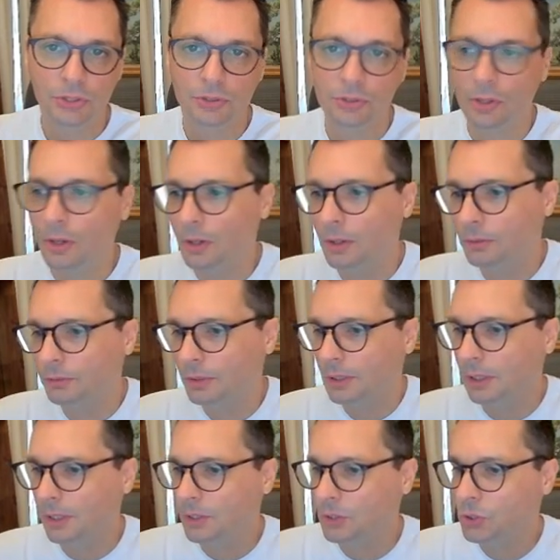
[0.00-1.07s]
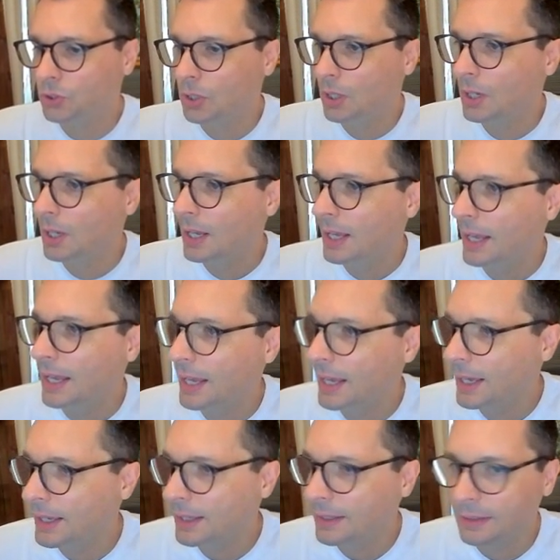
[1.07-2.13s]
of clinch,
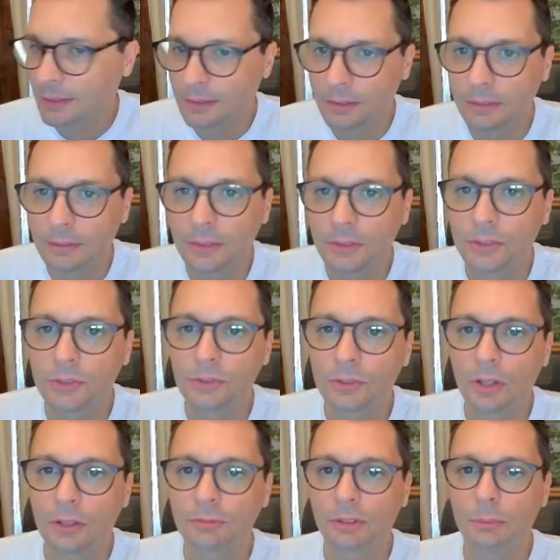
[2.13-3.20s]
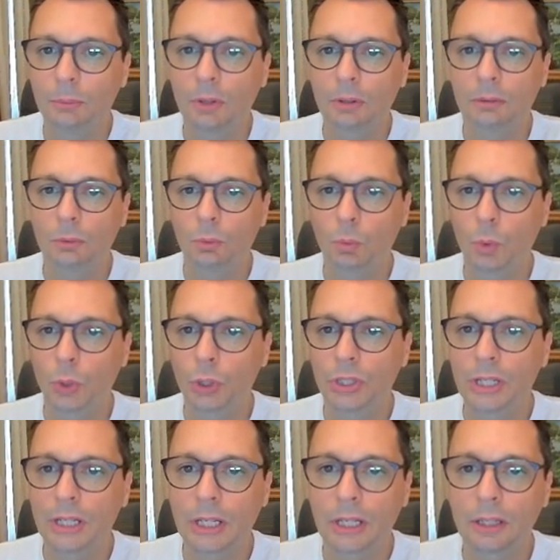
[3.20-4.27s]
and this is from
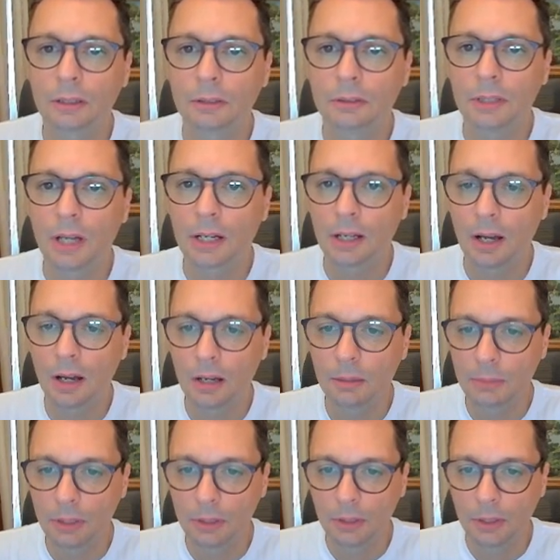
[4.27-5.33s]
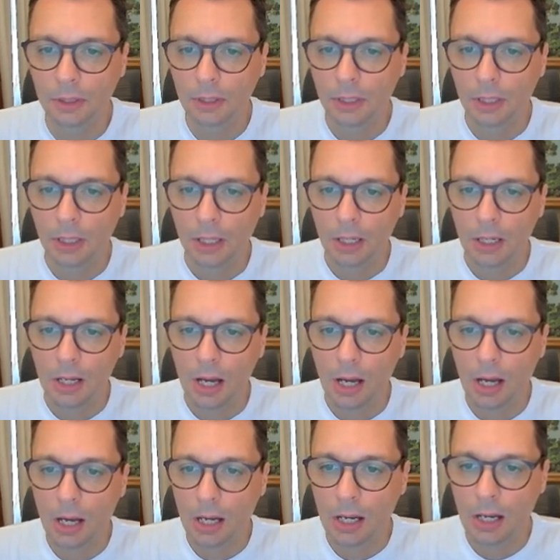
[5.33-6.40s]
wordnik.com.
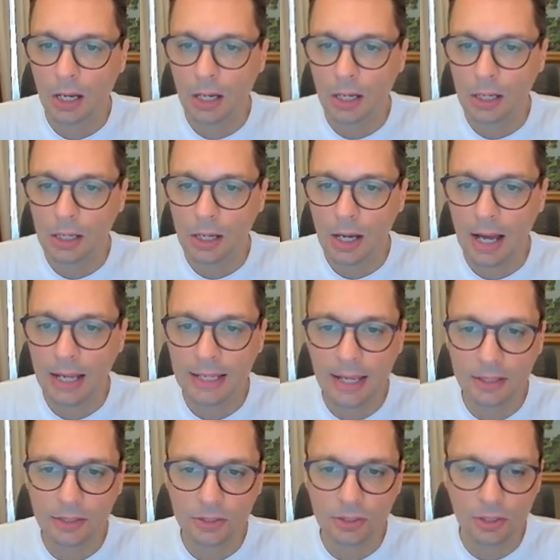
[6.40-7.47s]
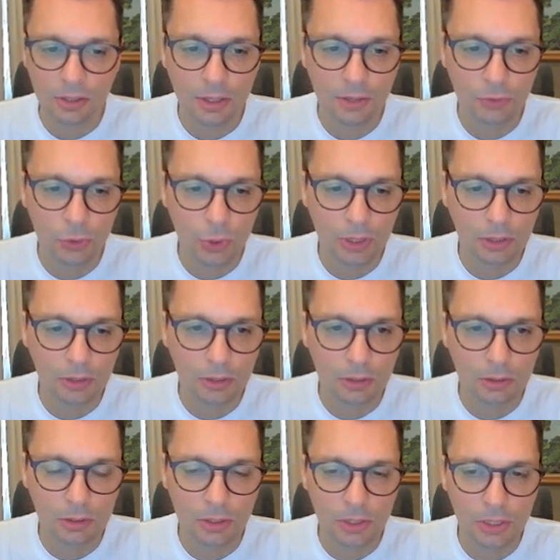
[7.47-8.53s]
I guess if you
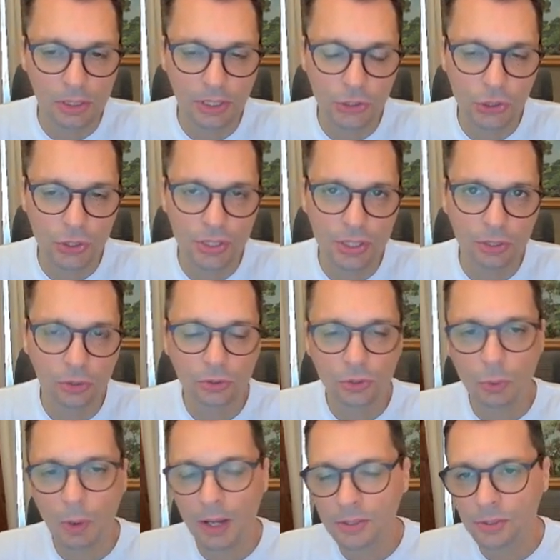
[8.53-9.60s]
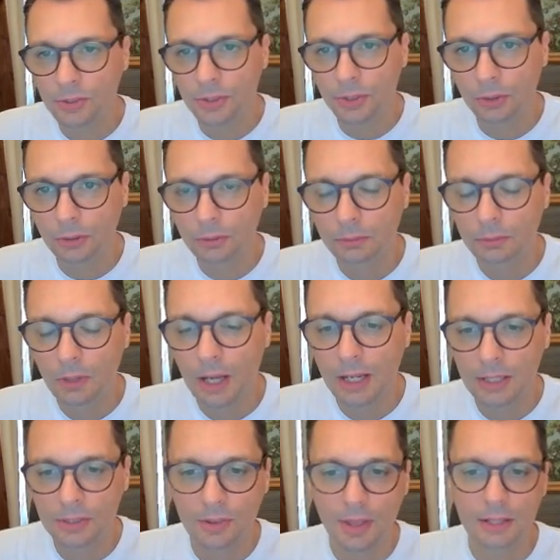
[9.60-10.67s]
clinch a deal, you ice a deal. I
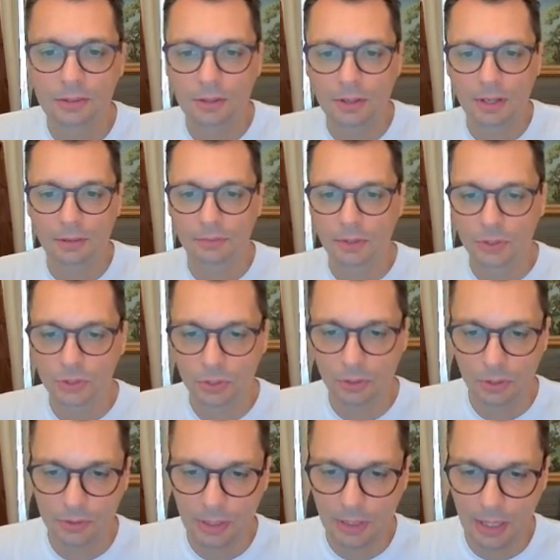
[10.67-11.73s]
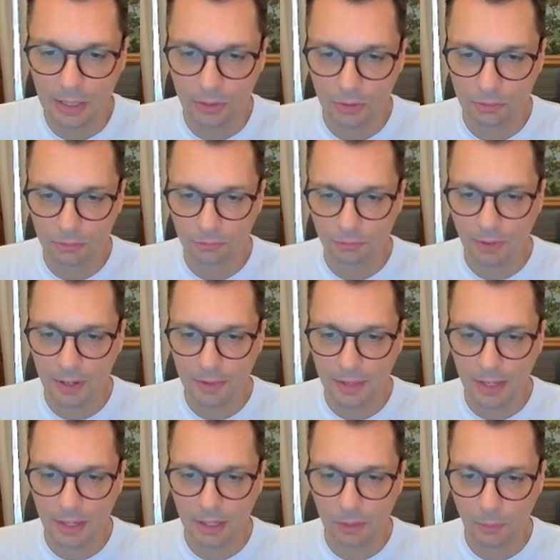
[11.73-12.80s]
guess that's the definition, because I couldn't find
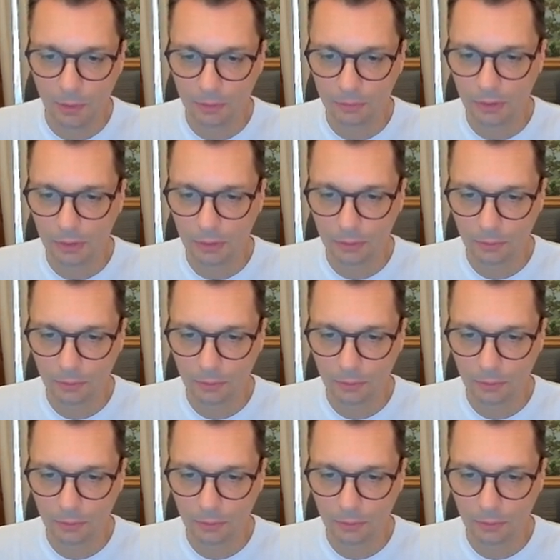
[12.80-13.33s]
that anywhere, really.